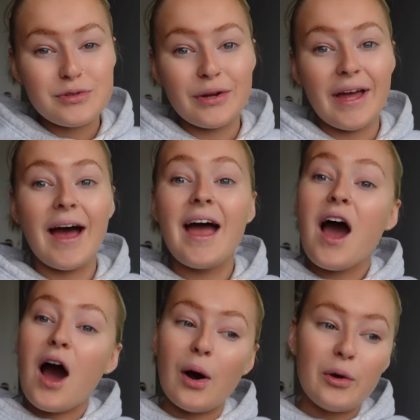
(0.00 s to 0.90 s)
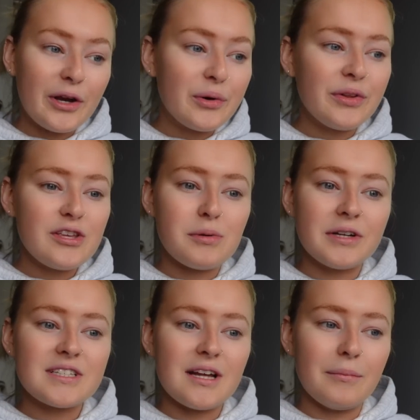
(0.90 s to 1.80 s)
So yeah, I'll link all these
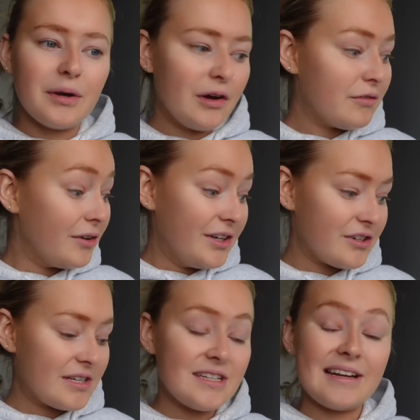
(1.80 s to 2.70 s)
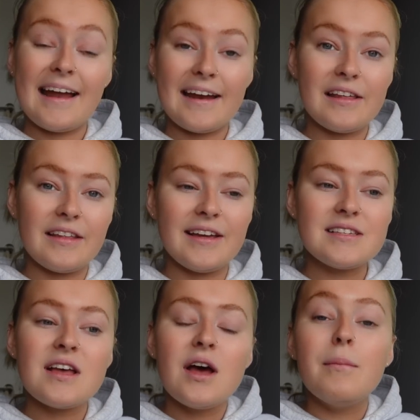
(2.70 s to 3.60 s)
products down below if you're interested in any of these.